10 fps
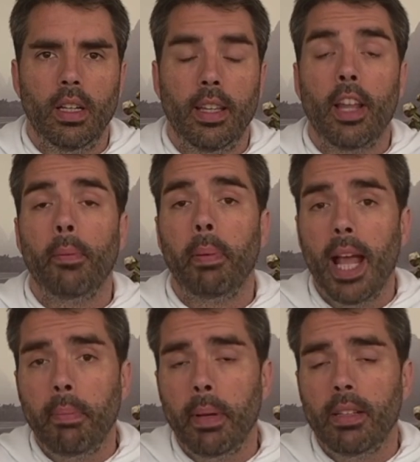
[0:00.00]
Now, the
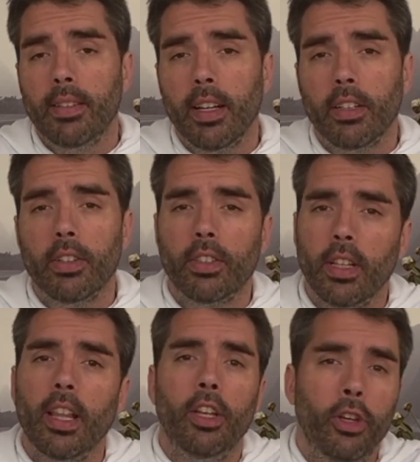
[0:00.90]
plant-based sector is
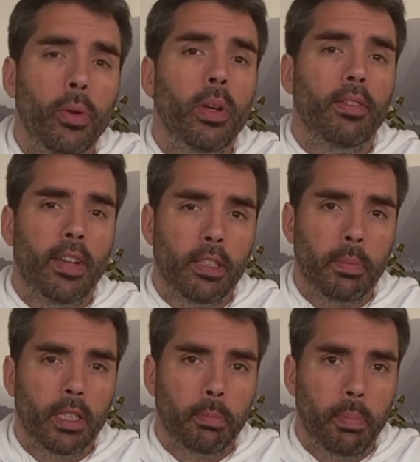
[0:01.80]
still a new
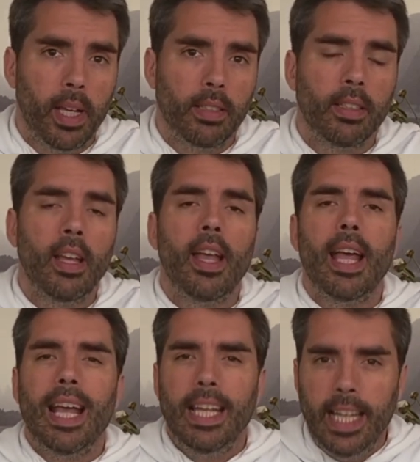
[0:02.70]
investment space,
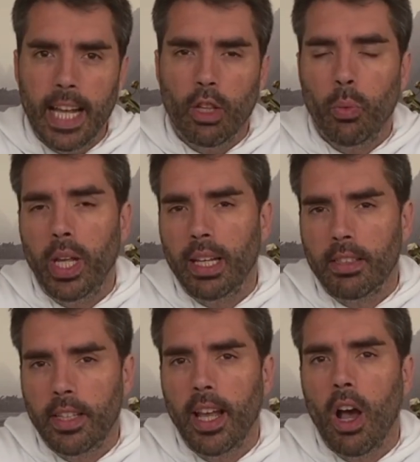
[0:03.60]
yet we can
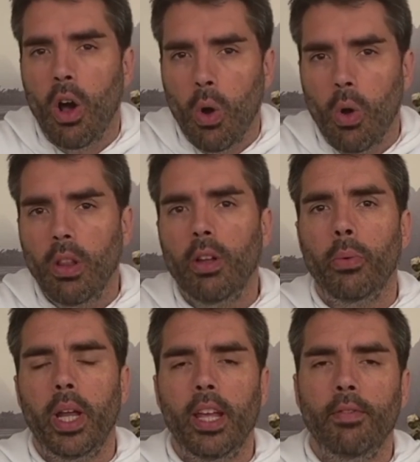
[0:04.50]
see a whole
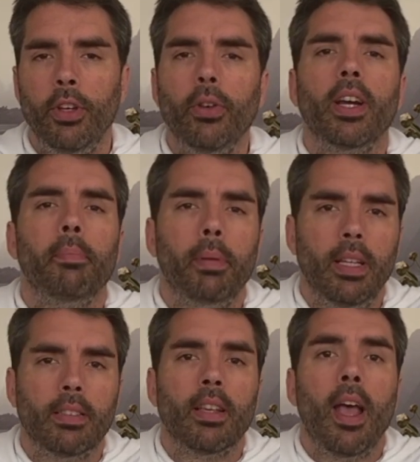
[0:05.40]
array of new
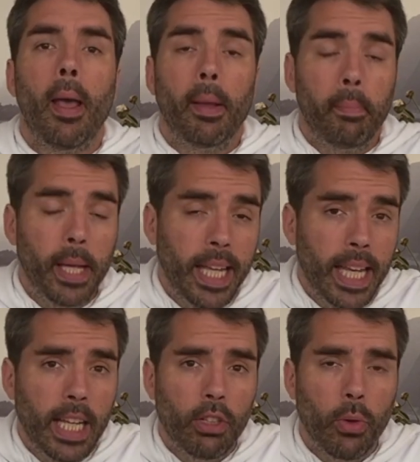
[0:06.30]
companies
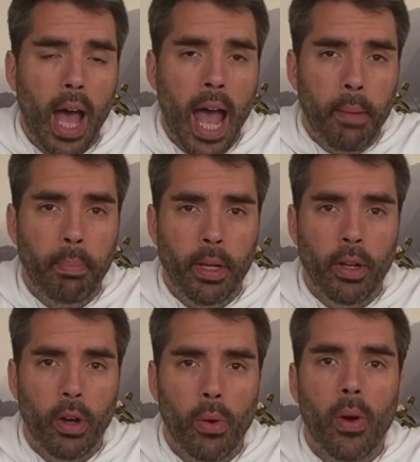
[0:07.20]
beginning to
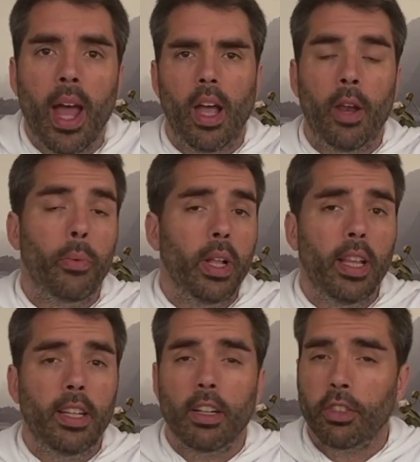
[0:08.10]
IPO, and
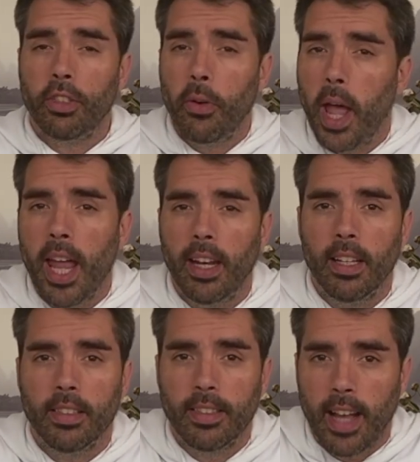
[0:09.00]
really there's no end
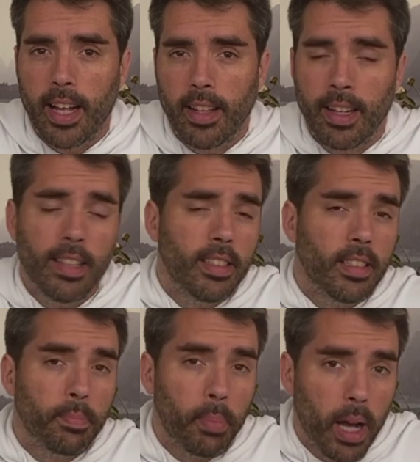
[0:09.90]
in sight. And this
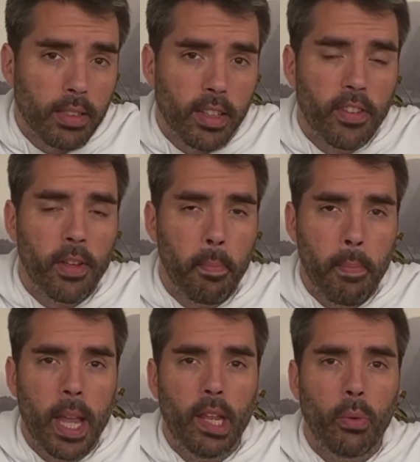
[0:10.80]
is positive in
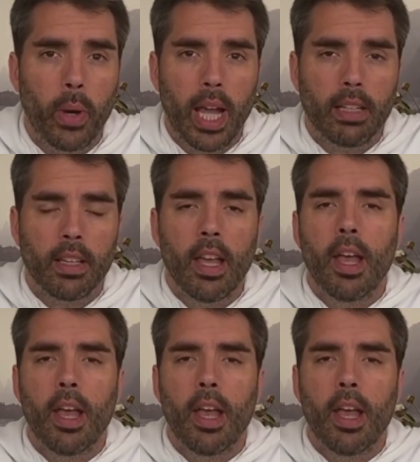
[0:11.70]
many ways.